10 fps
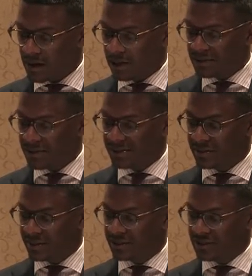Under his
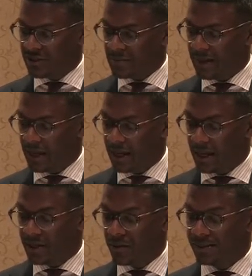leadership,
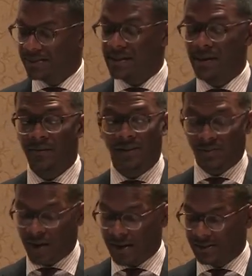UNCF has
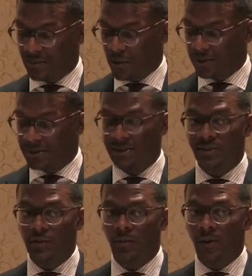raised more than
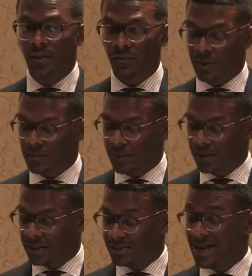$2.3
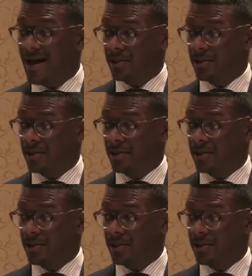billion.